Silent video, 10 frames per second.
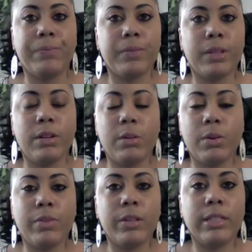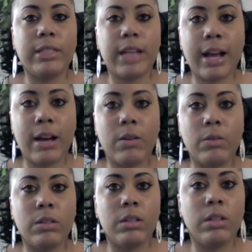we're feeling
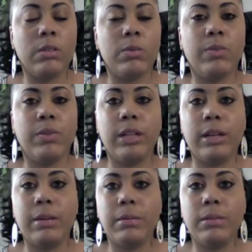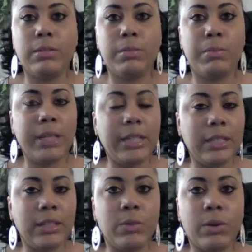down, we're feeling
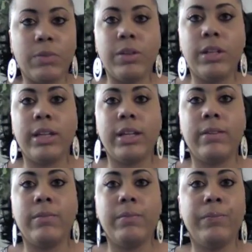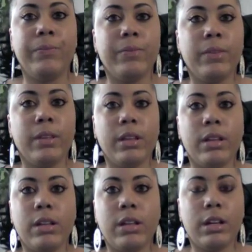beaten, we're feeling
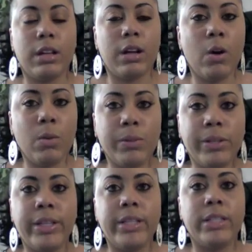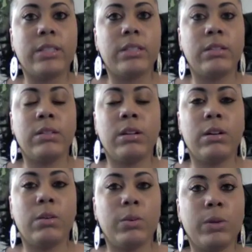hopeless,
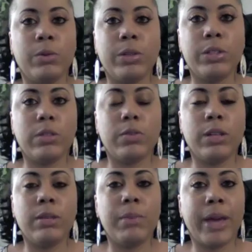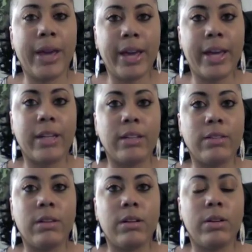we're just feeling bad.
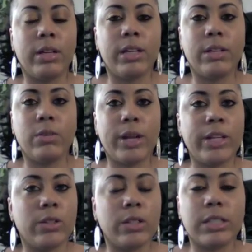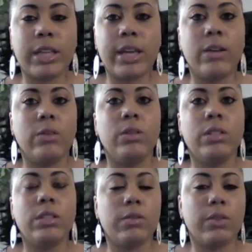It can range on the scale. You
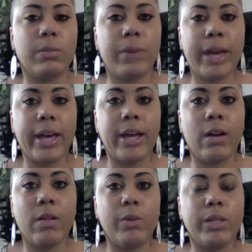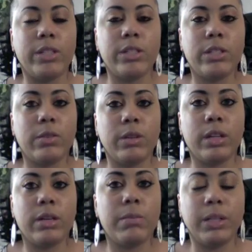could just feel bad all the way to just
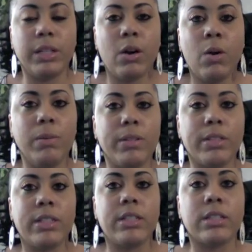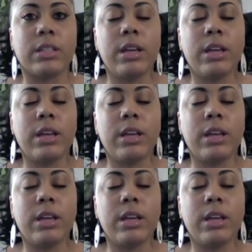feeling complete hopelessness.